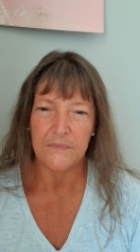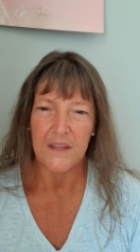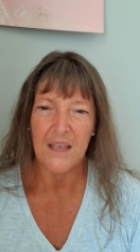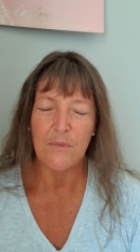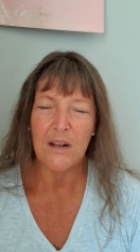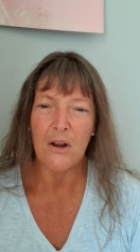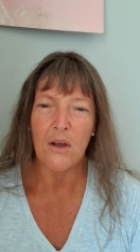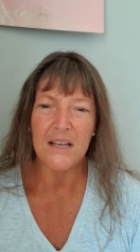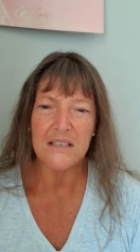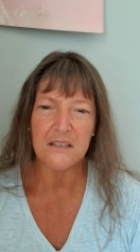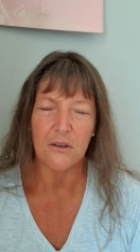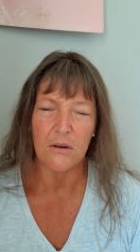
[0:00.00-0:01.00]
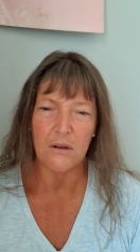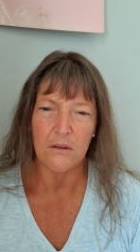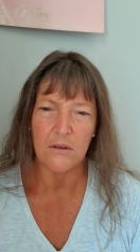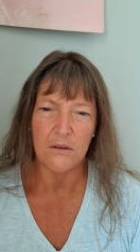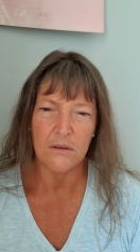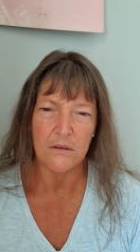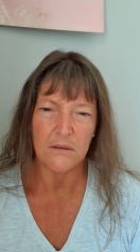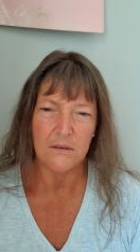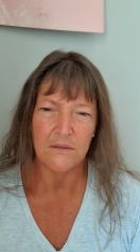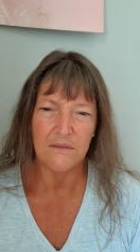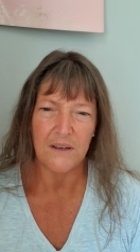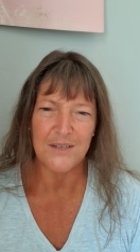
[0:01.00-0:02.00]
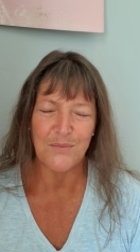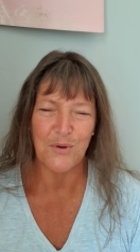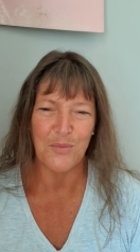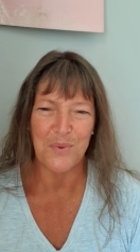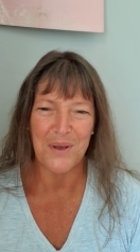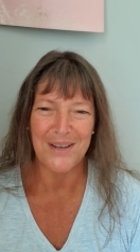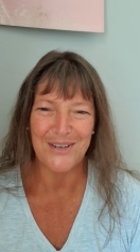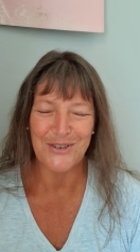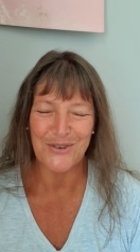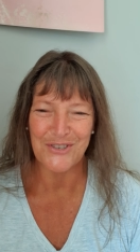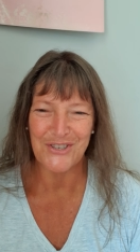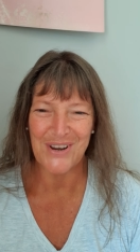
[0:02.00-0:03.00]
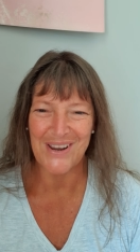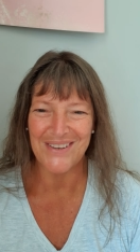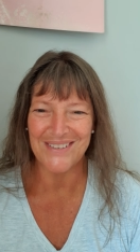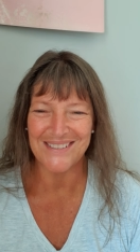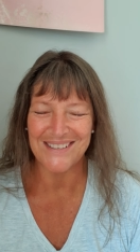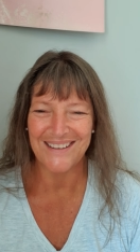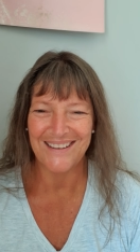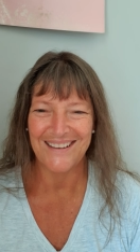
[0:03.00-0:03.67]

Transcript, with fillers: how many likes they got on their Facebook page or shares,